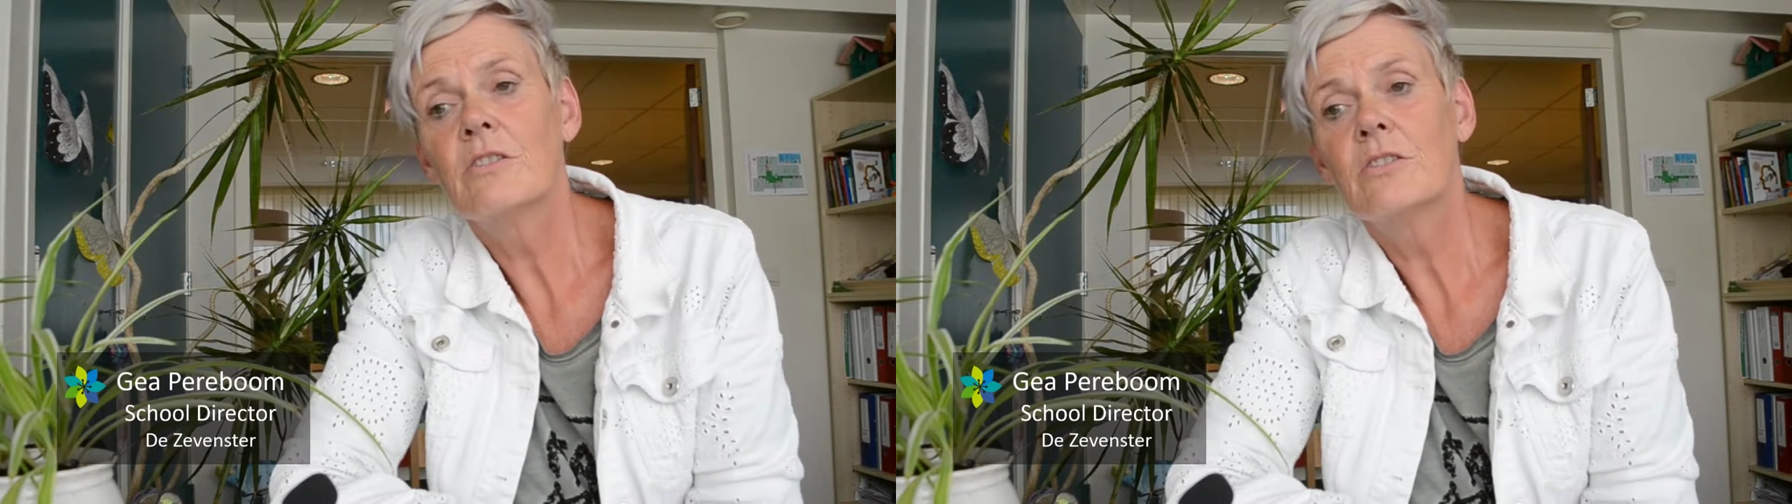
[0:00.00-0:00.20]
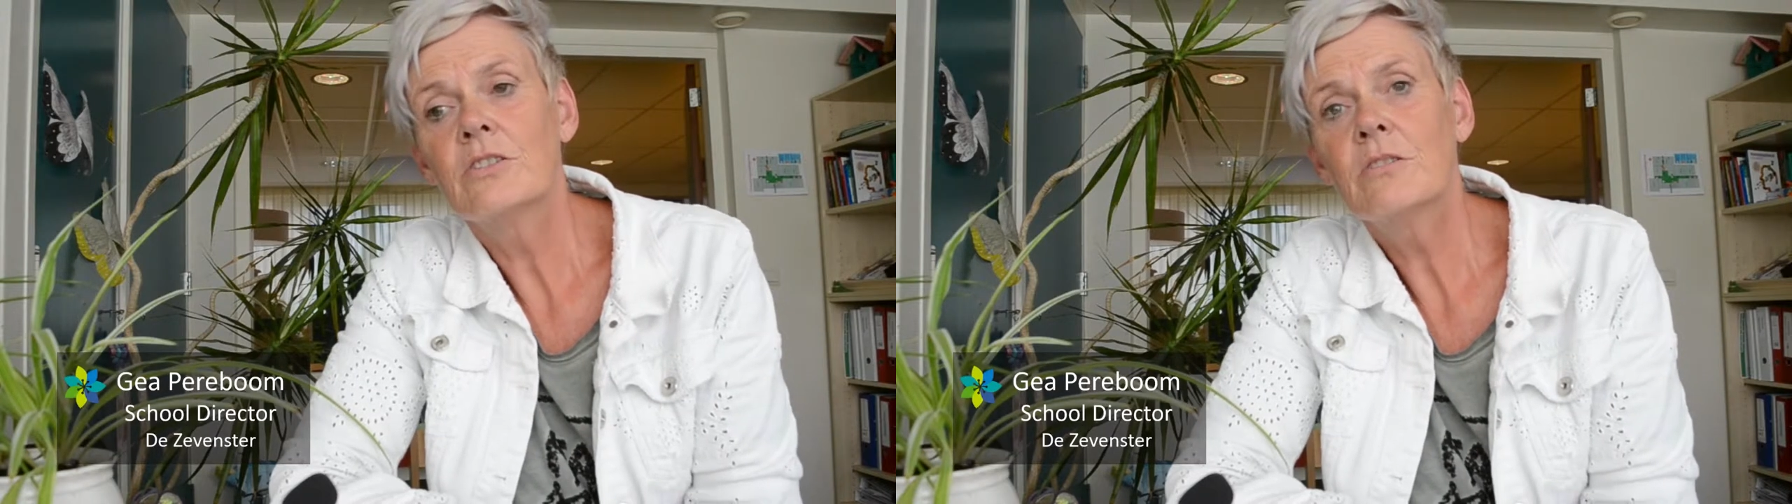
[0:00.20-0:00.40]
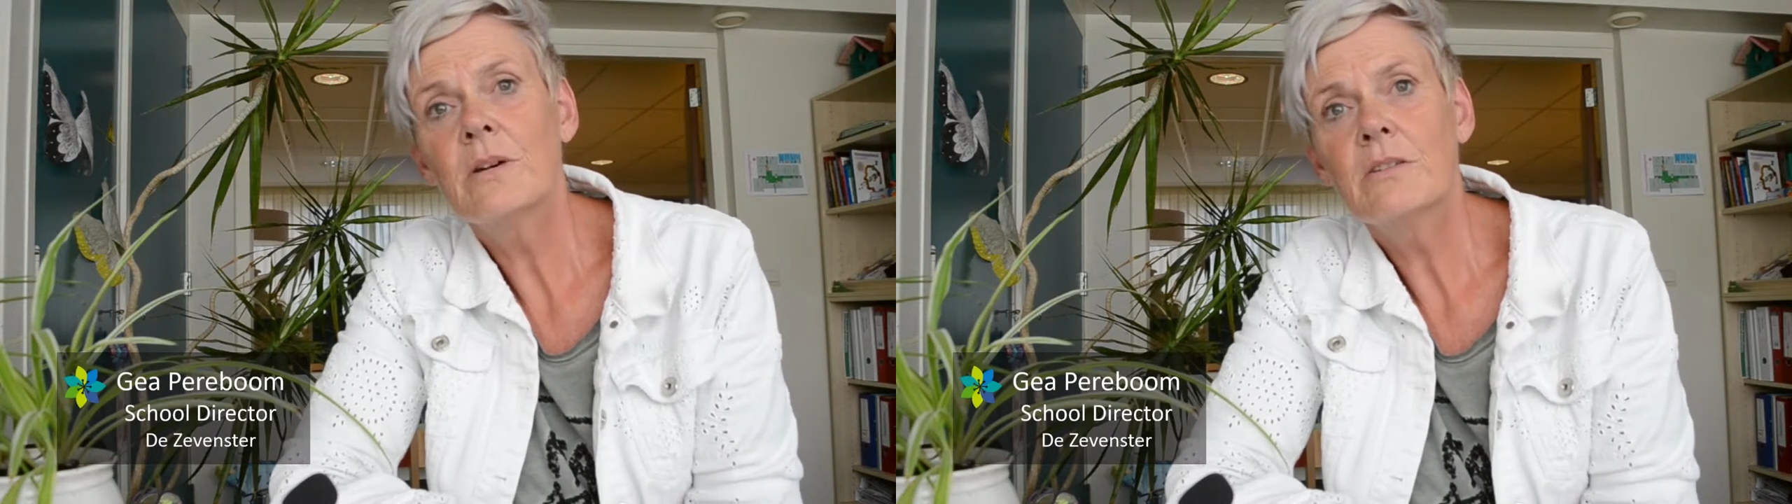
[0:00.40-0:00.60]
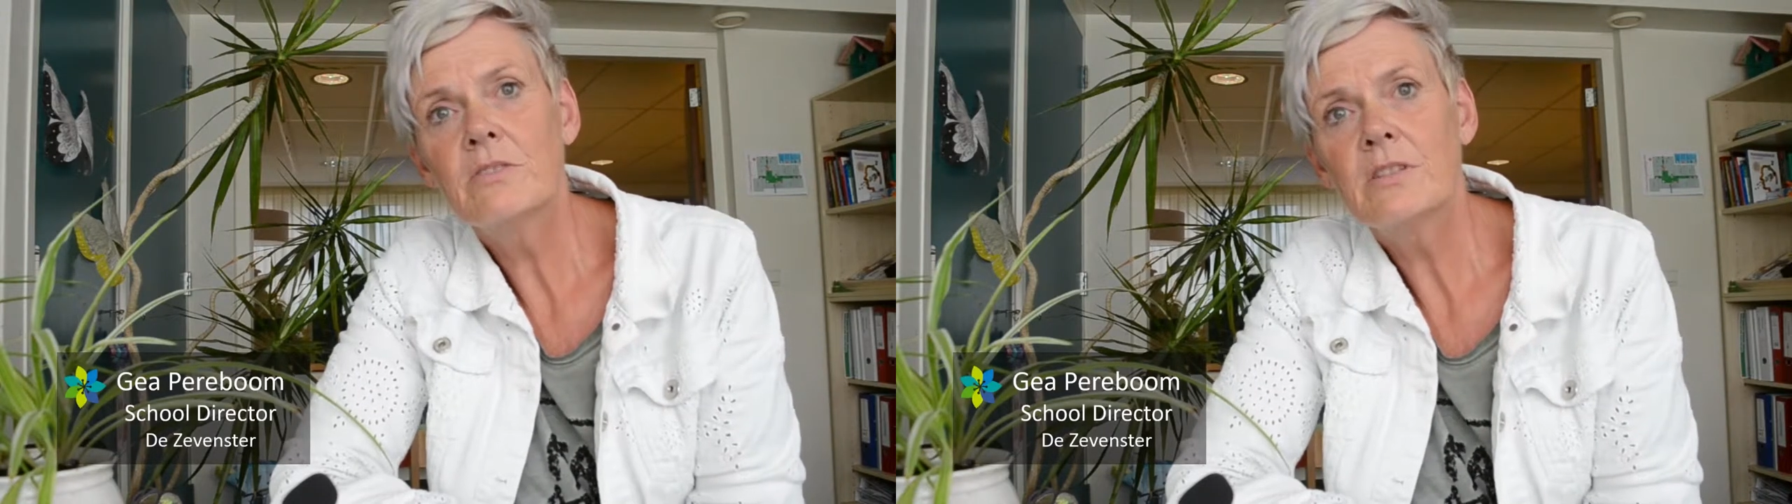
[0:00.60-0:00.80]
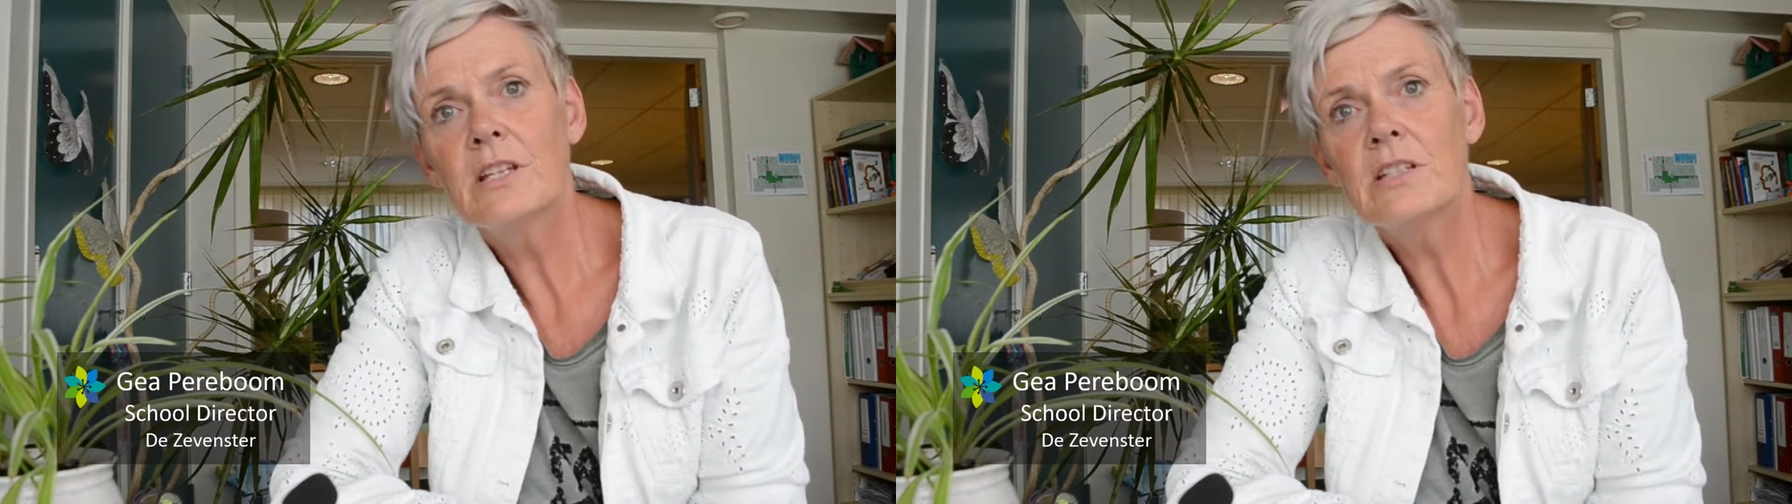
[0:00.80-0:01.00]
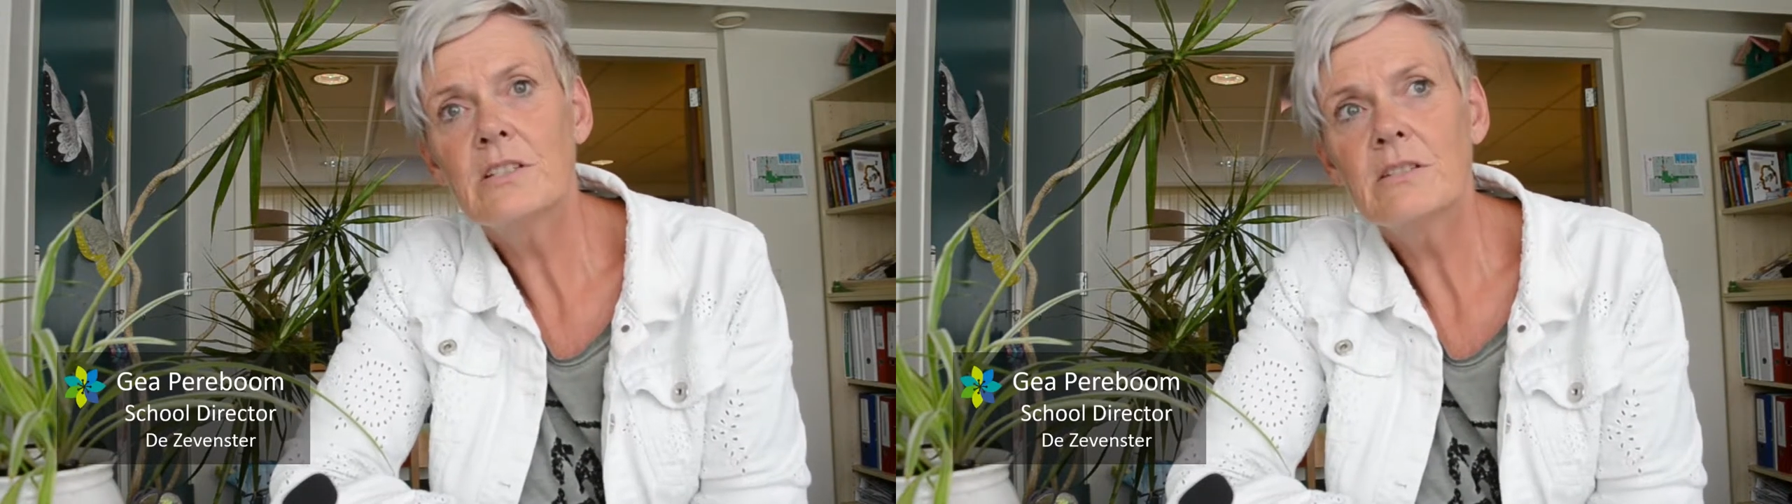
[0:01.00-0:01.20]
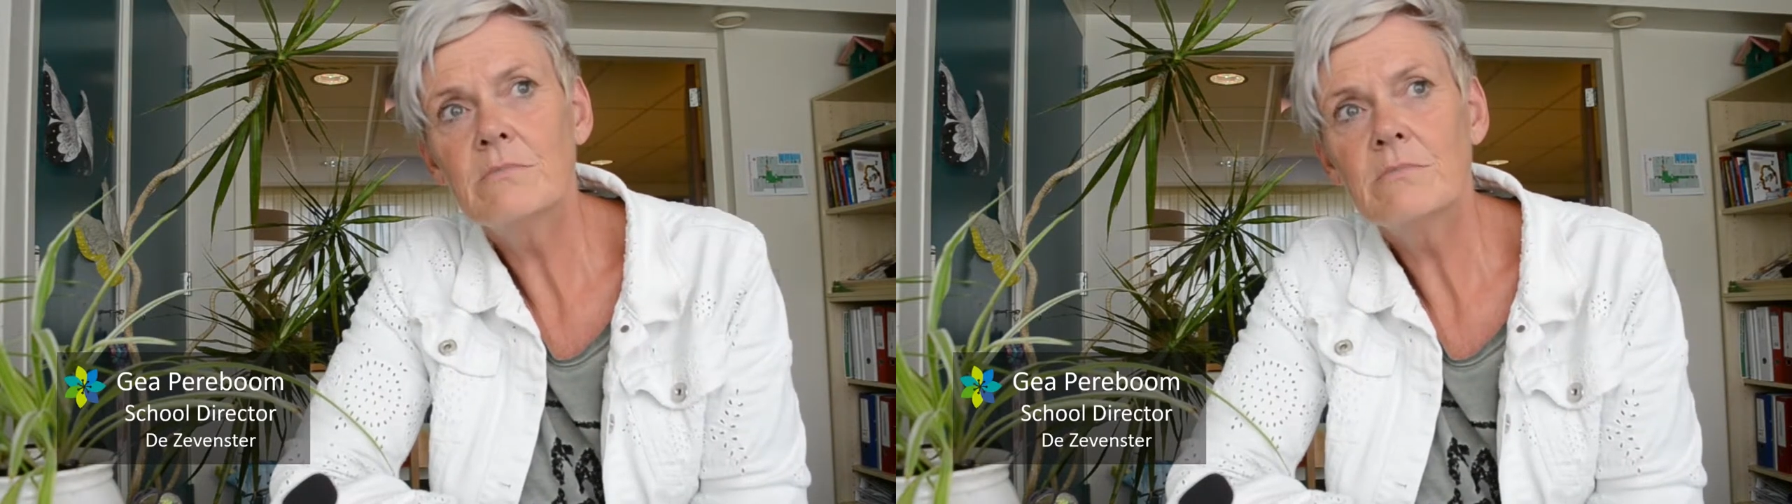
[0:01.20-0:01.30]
learn about the nature,